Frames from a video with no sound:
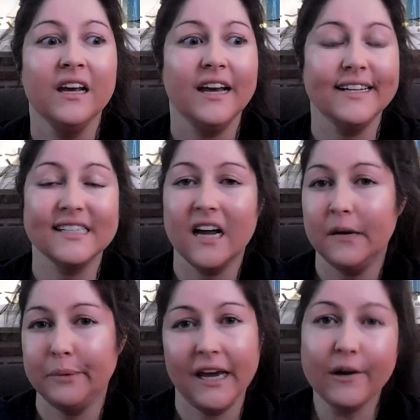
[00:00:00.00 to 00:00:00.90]
It's
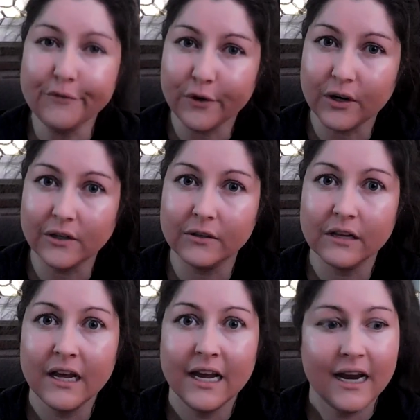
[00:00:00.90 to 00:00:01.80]
not painful.
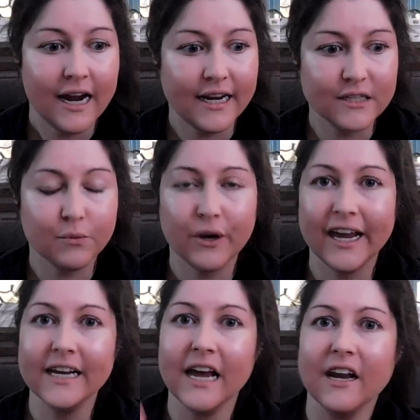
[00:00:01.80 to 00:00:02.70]
It is
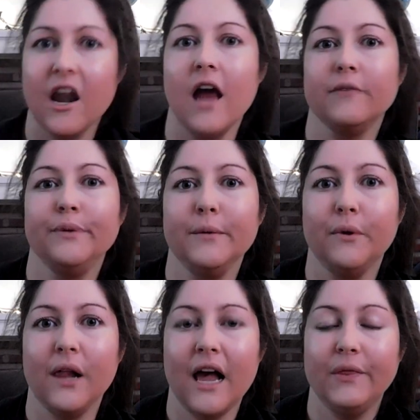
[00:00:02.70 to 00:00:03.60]
working, and a lot of people
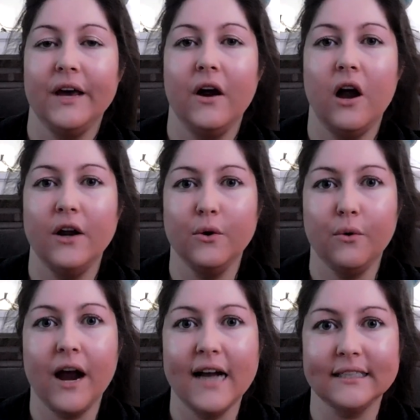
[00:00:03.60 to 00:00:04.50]
out there, I know, we're
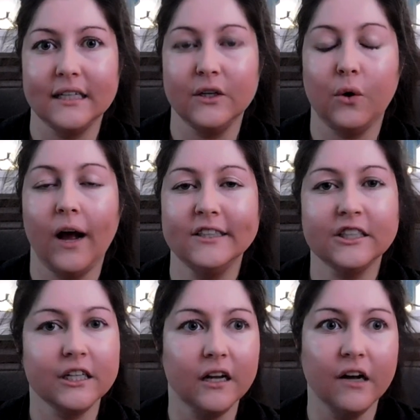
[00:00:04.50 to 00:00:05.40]
asking the
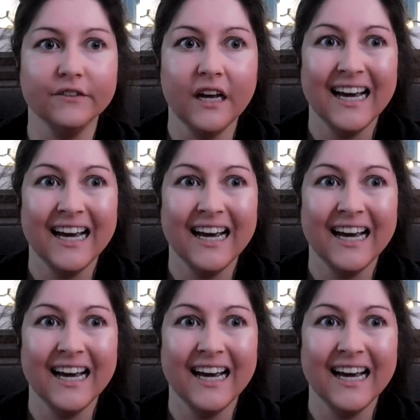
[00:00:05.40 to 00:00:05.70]
question of,